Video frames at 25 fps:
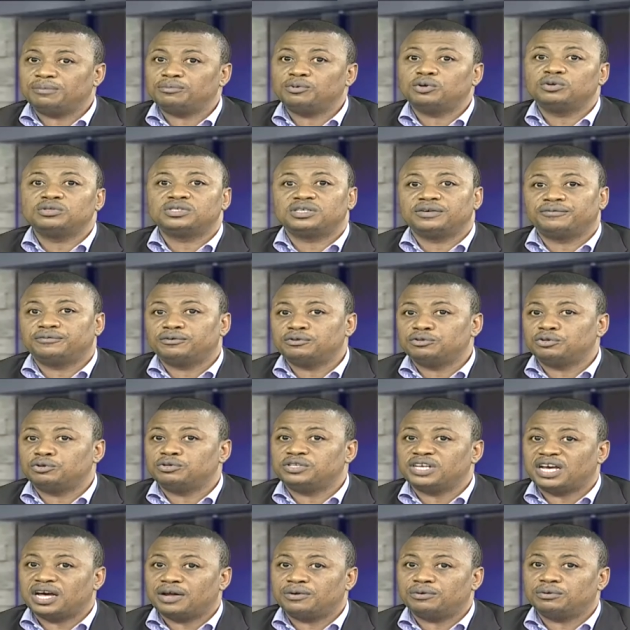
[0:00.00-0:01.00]
don't even know
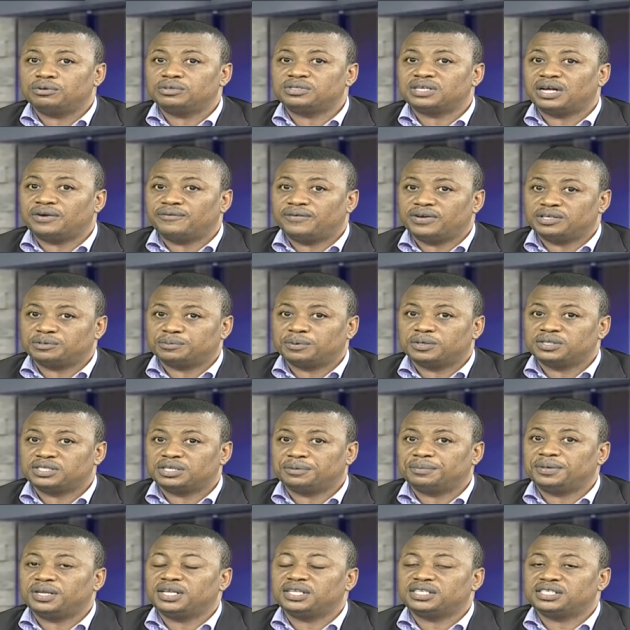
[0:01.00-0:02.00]
their roles and
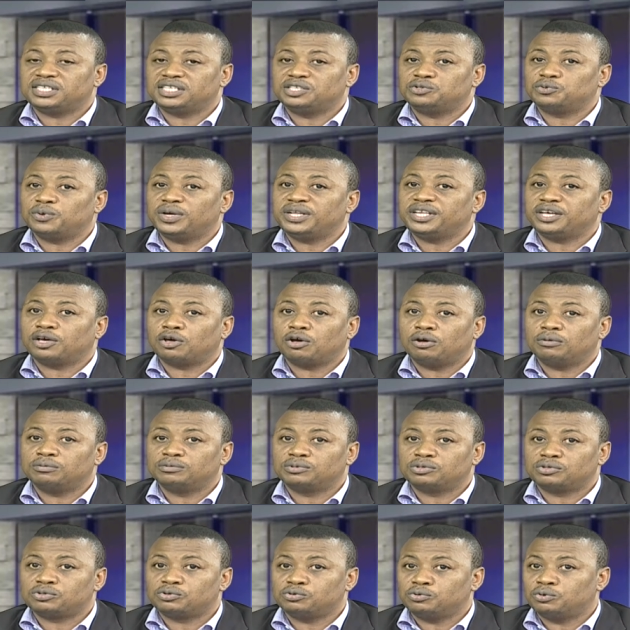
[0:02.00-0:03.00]
responsibilities when it
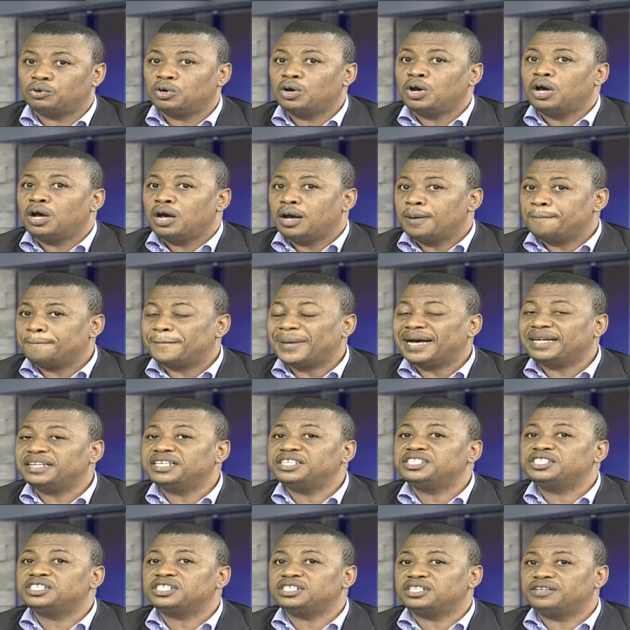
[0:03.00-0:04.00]
comes to
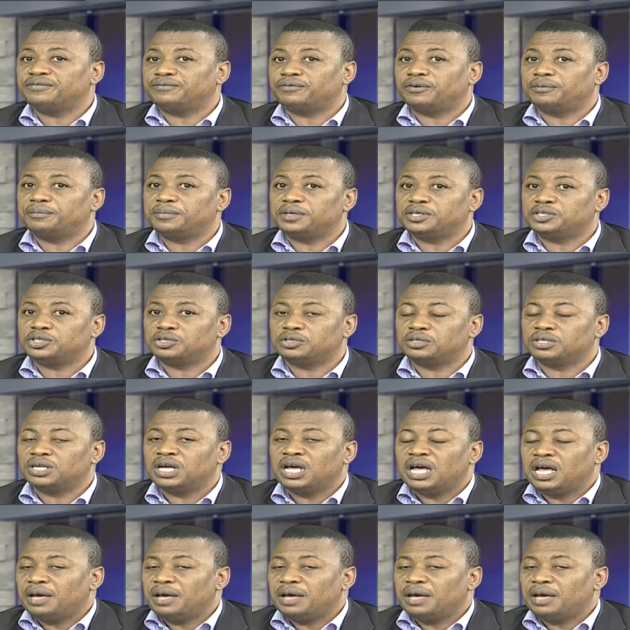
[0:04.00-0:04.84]
managing information.